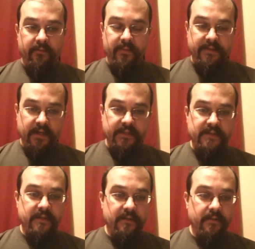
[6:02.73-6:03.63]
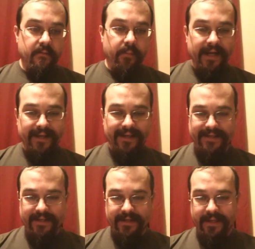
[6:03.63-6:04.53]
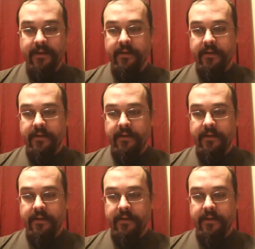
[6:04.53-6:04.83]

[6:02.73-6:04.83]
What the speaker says: been touched by a deity,